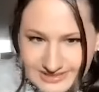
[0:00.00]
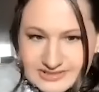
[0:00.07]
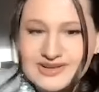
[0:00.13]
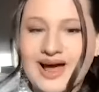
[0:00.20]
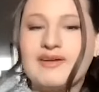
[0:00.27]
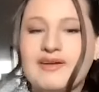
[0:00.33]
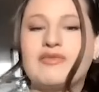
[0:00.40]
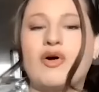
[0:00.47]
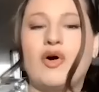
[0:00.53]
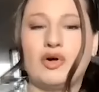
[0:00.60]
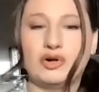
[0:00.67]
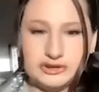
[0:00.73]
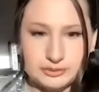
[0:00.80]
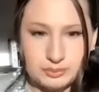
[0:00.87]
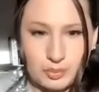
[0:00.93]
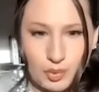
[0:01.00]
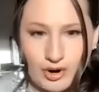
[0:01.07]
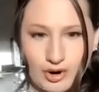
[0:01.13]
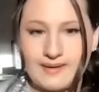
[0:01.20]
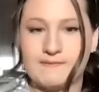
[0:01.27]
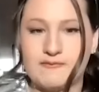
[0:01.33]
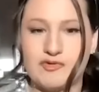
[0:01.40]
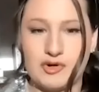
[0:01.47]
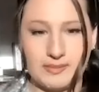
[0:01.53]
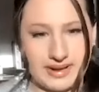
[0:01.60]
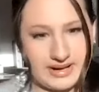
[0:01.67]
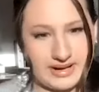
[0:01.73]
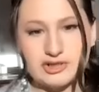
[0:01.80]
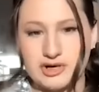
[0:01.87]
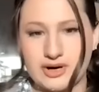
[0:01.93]
divulge more
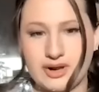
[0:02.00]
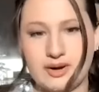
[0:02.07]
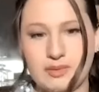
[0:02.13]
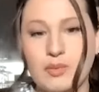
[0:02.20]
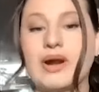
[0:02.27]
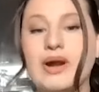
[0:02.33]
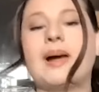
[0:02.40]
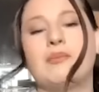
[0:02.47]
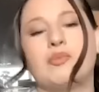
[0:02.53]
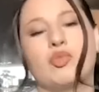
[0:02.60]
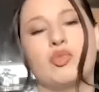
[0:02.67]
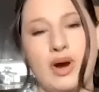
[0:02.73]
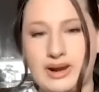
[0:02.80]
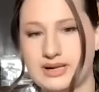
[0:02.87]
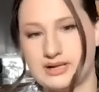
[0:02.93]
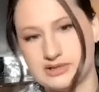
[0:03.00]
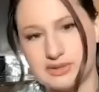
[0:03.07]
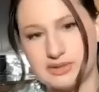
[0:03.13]
information when I'm ready